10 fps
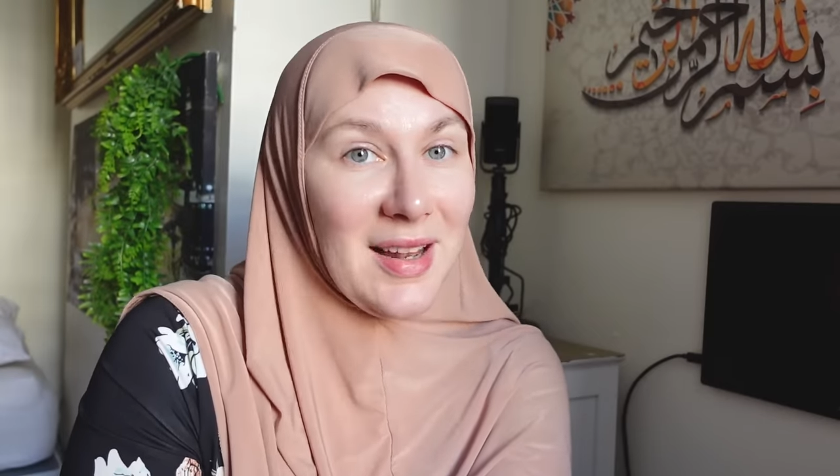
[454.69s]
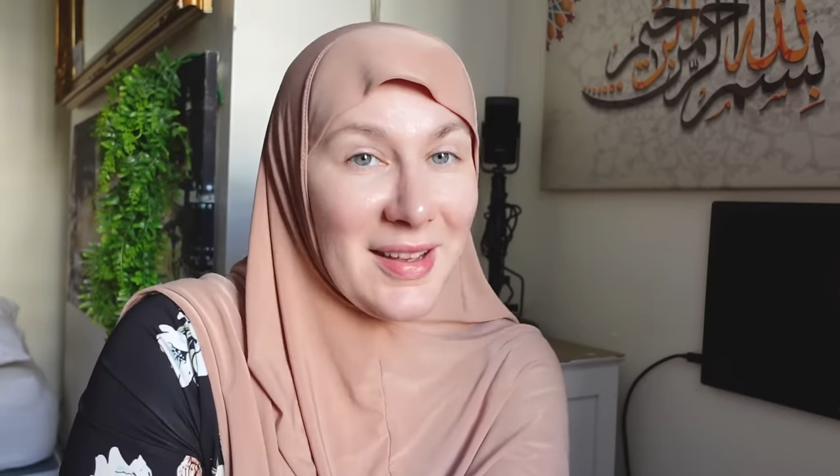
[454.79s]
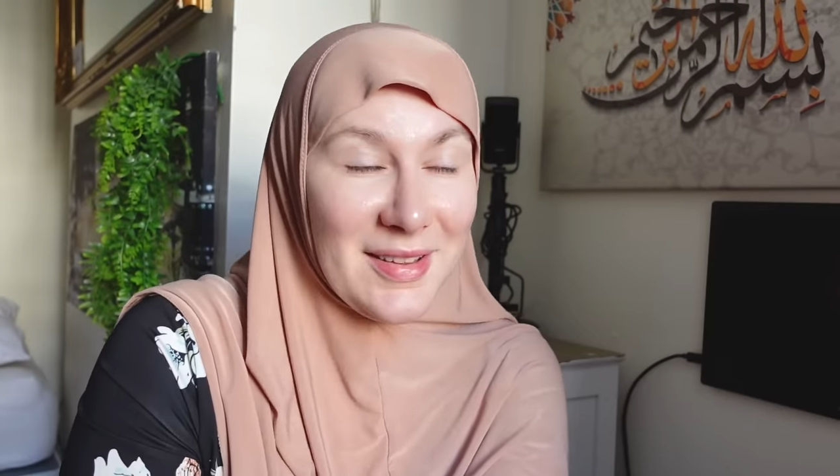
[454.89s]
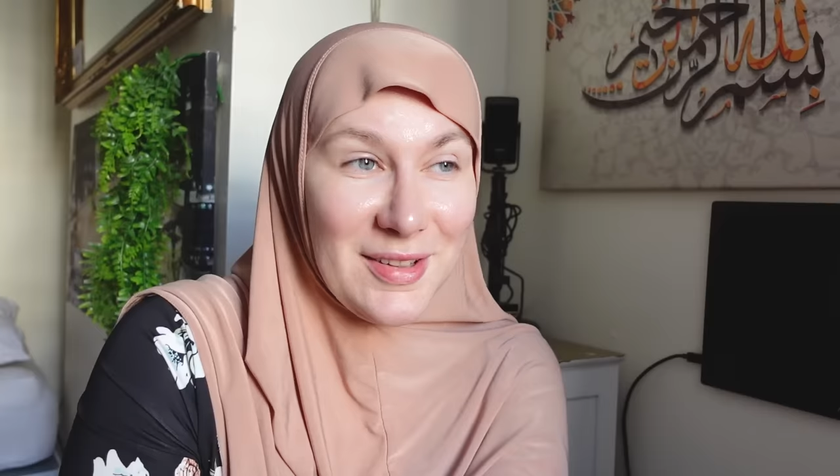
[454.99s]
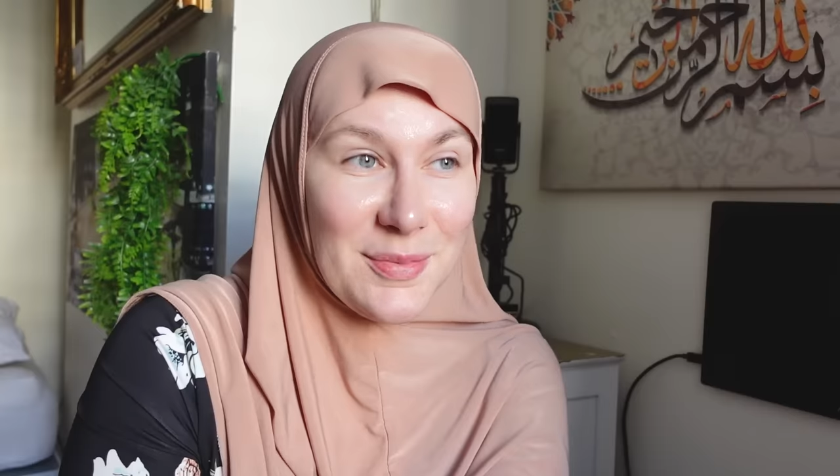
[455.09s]

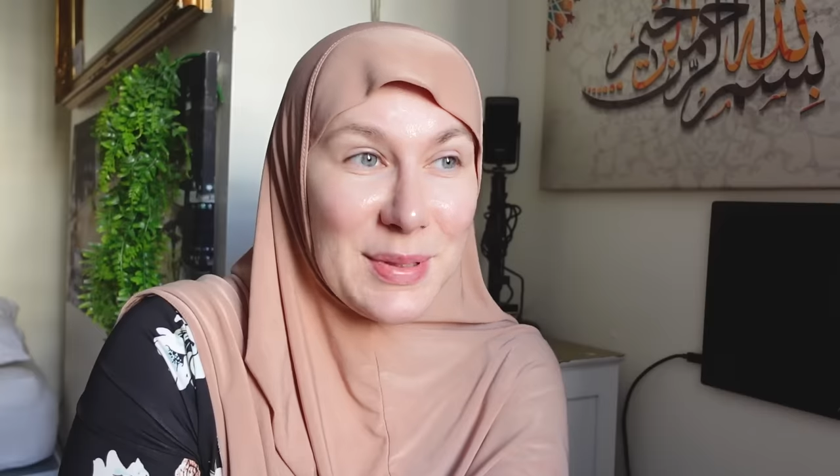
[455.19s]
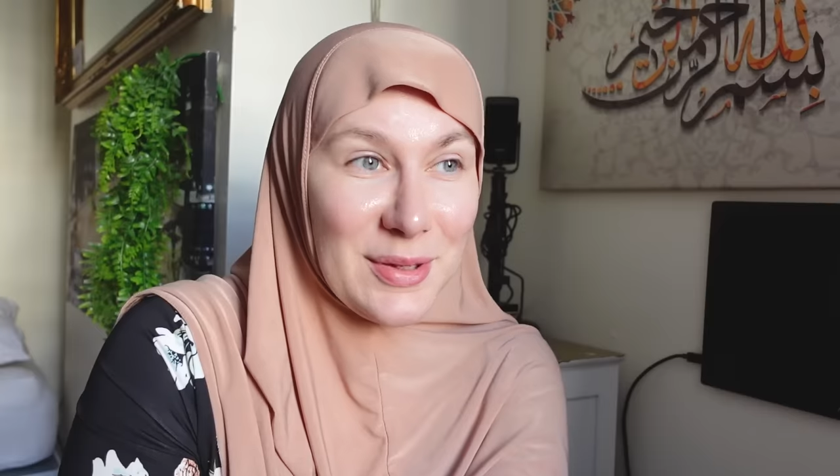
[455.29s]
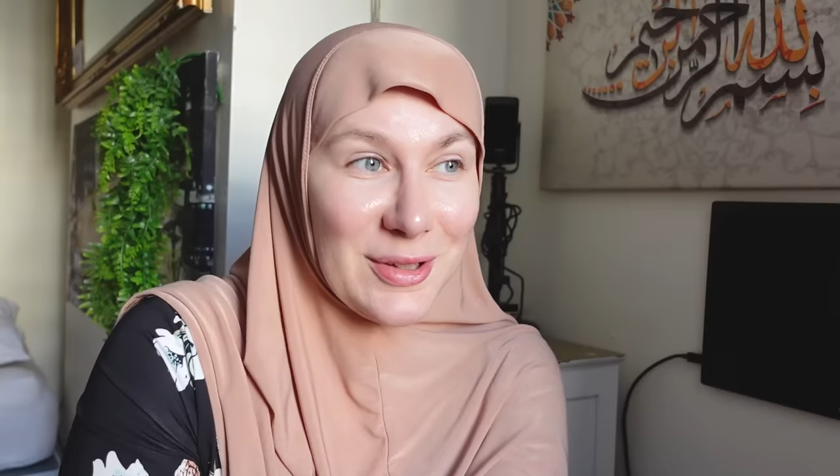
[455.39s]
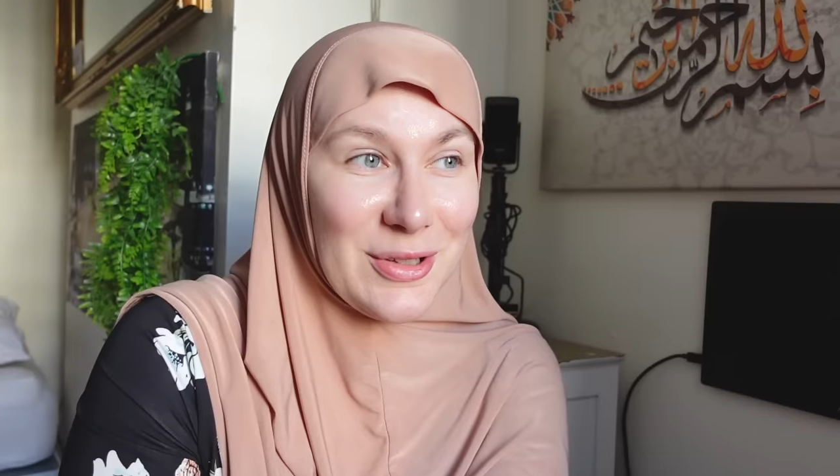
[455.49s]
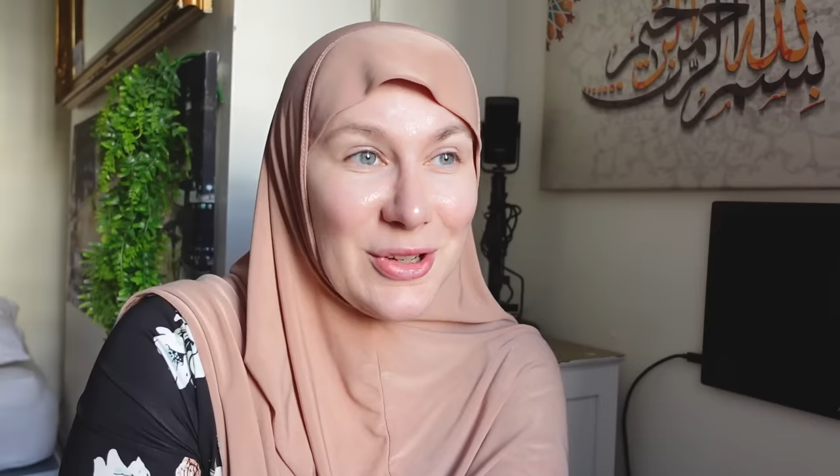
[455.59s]
Like, you've been
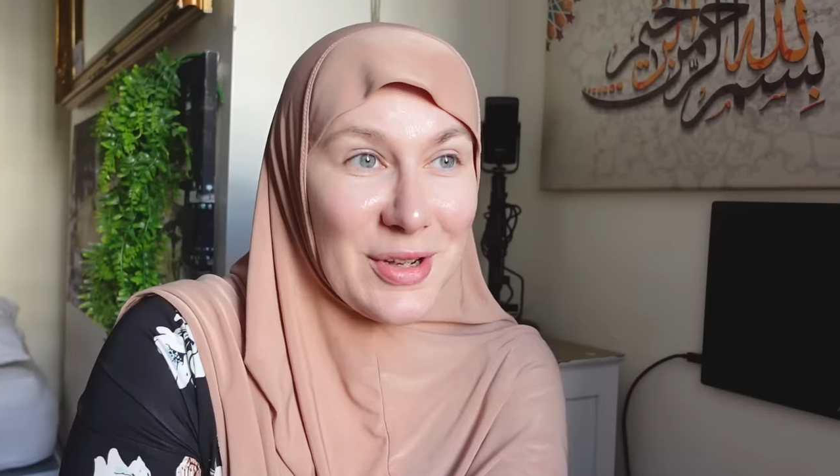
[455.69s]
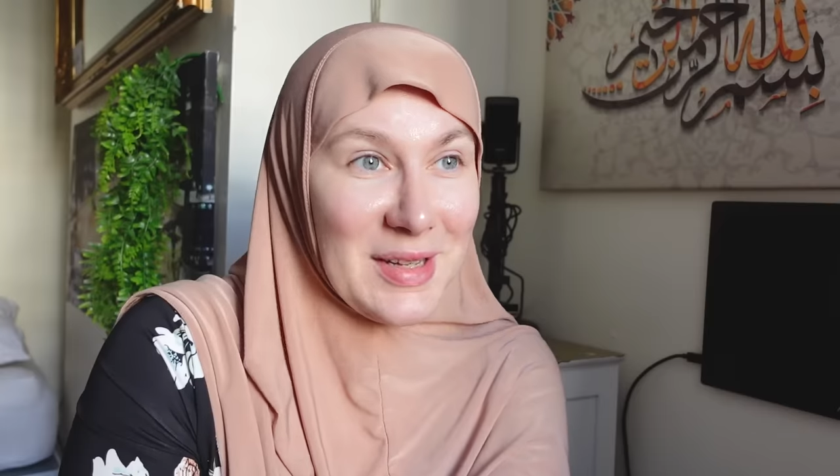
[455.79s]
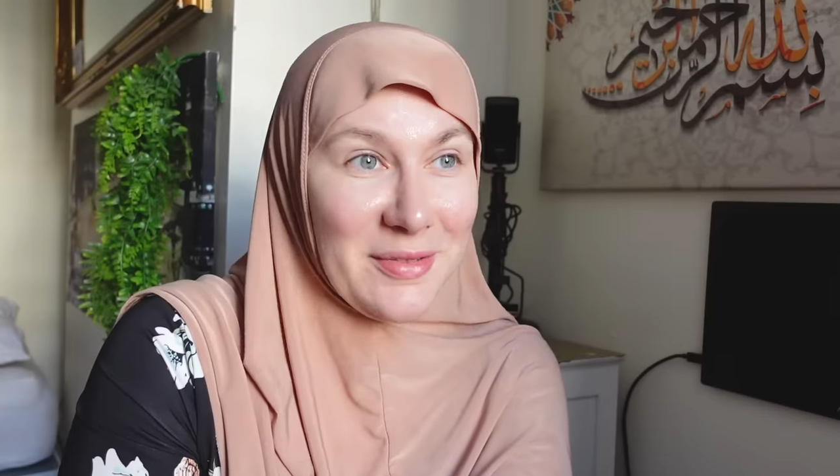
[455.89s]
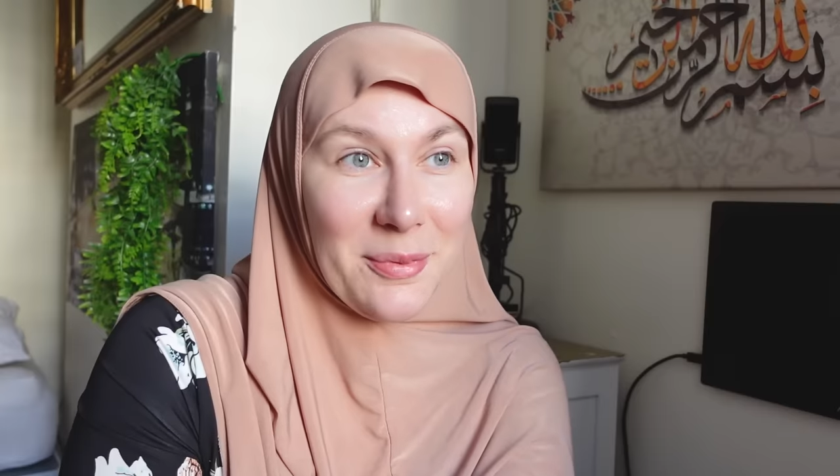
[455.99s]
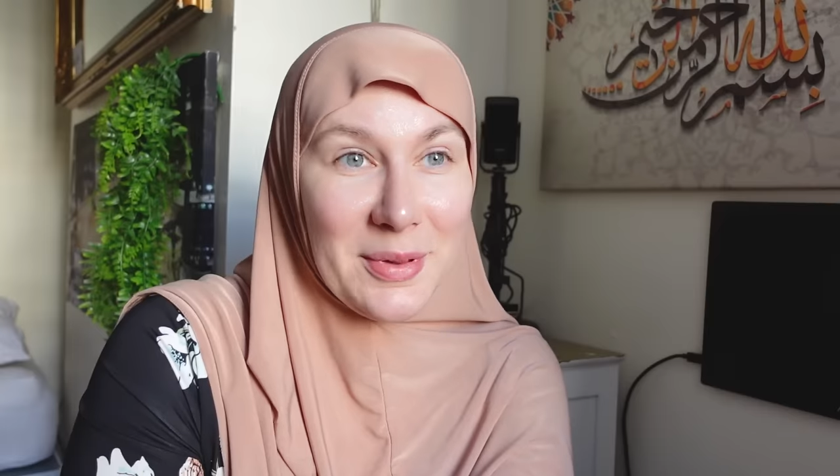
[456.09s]
on a
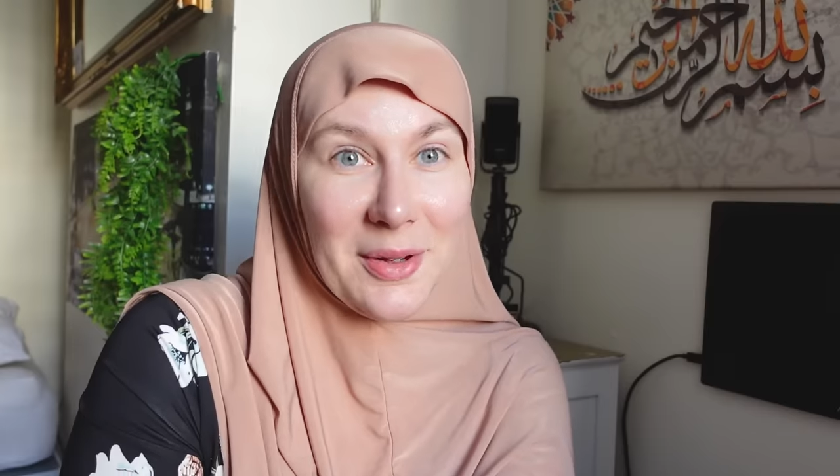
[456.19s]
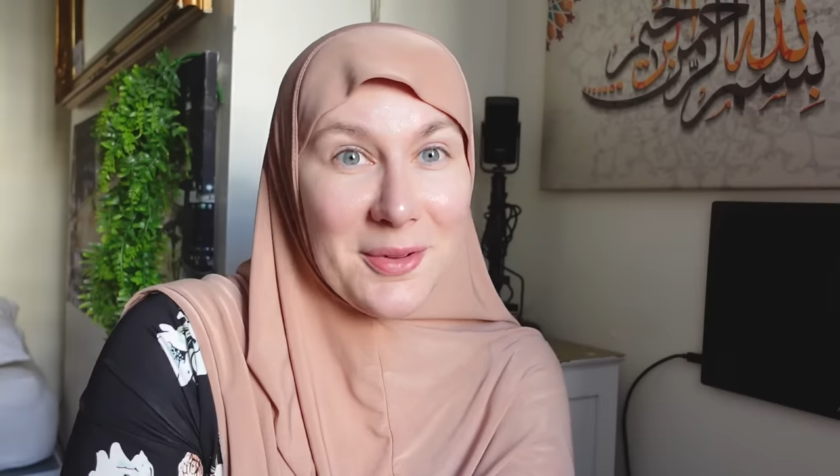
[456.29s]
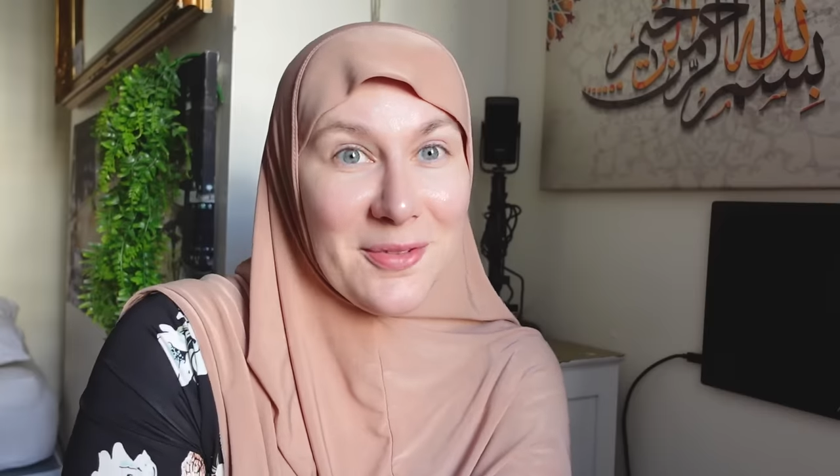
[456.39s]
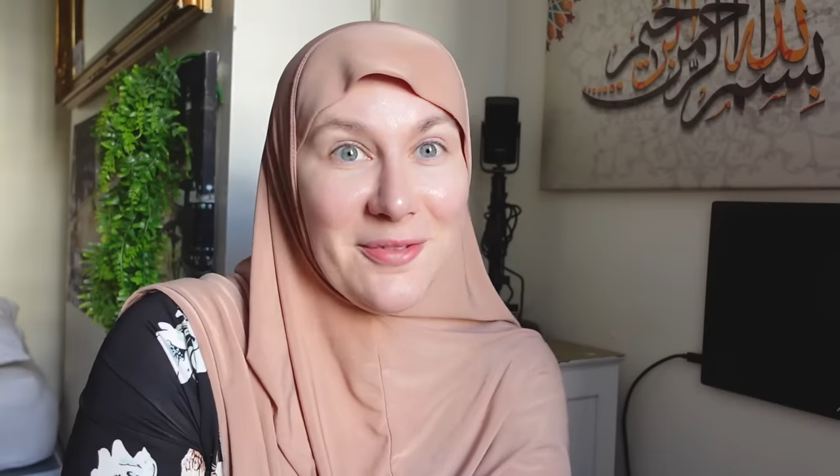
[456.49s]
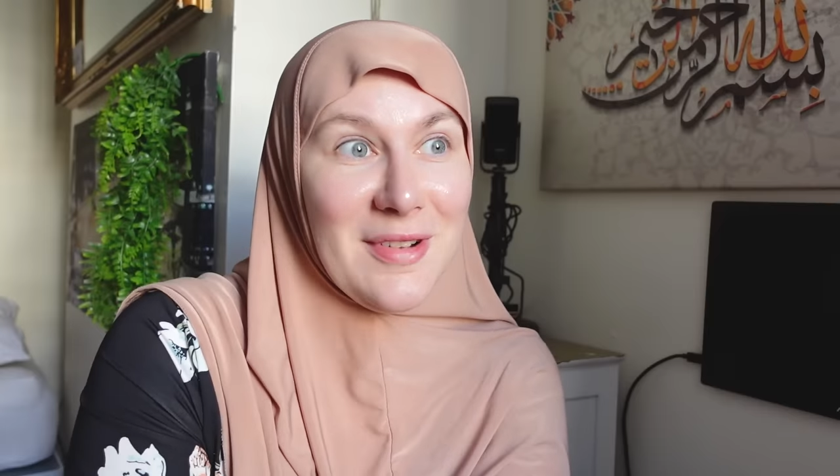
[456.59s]
journey from when I
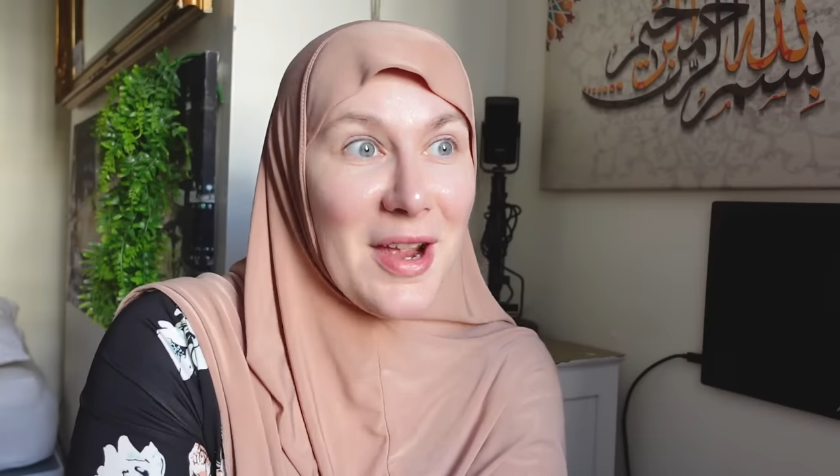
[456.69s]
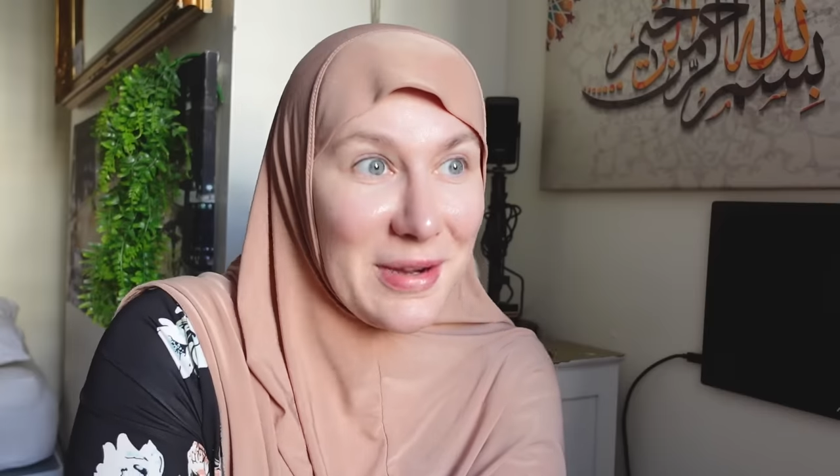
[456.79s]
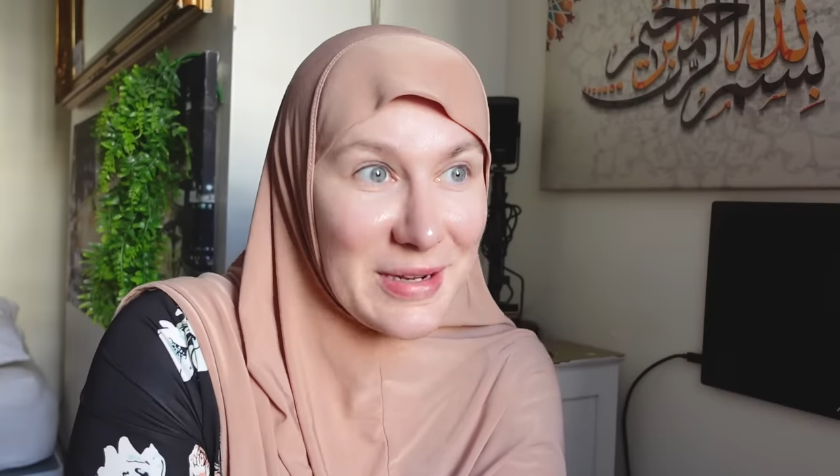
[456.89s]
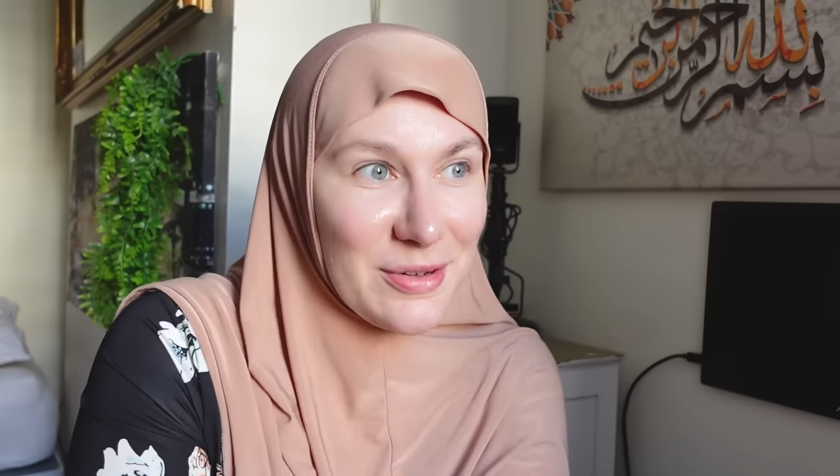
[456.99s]
was a very